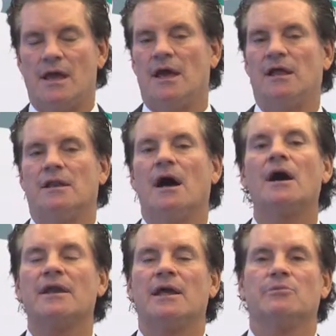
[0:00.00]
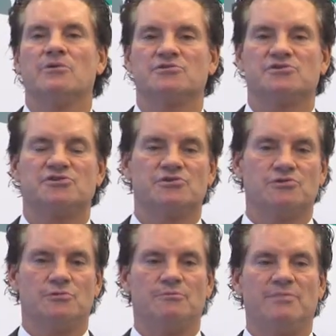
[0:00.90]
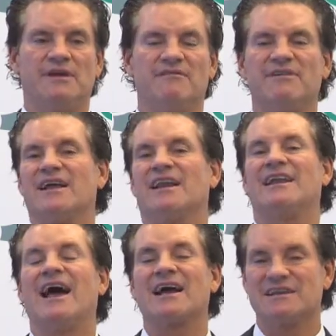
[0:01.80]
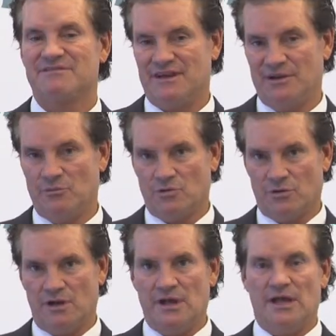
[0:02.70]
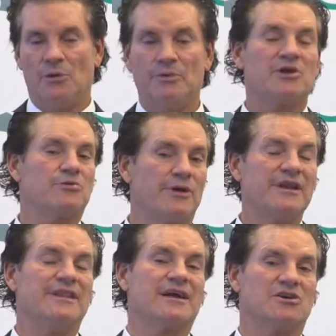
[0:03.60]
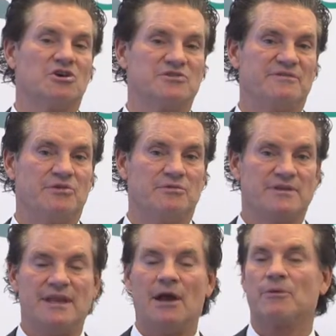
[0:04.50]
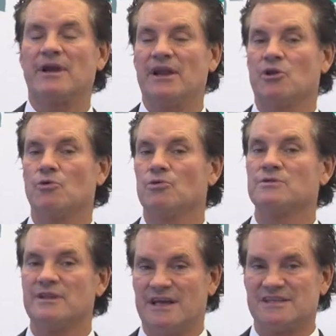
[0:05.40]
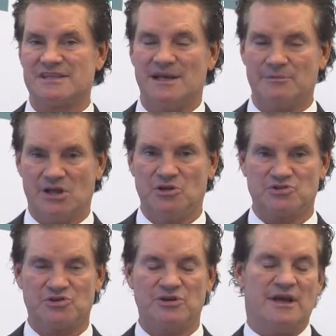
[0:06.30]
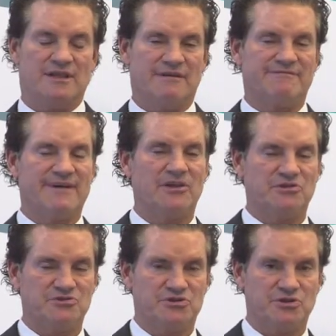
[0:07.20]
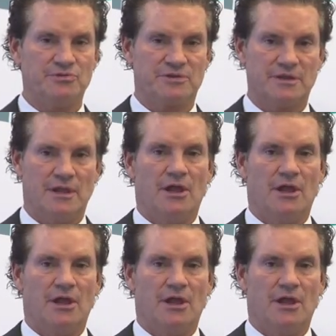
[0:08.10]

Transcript: and unable to be vital and active anymore. And we created that cult of youth, and now we're getting old in that same culture that values youth.